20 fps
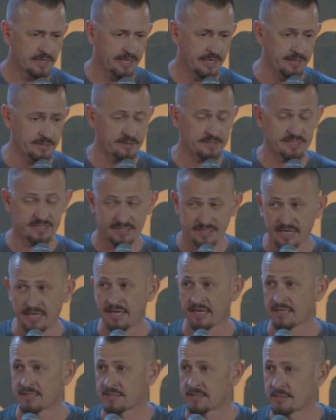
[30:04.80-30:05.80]
It
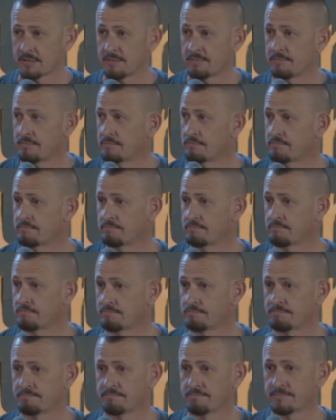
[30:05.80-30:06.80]
stinks.
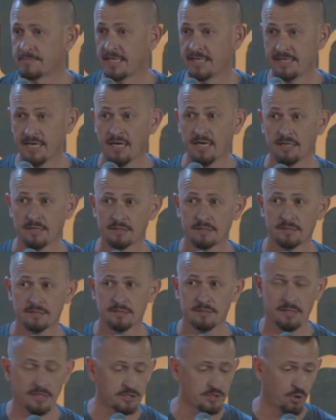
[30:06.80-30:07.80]
It
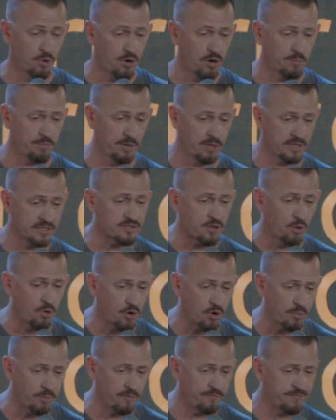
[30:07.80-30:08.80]
does. It's horrible. It's a
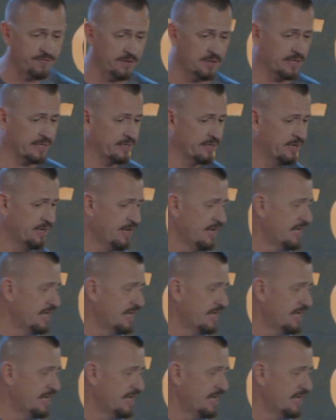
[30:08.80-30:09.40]
horrible feeling.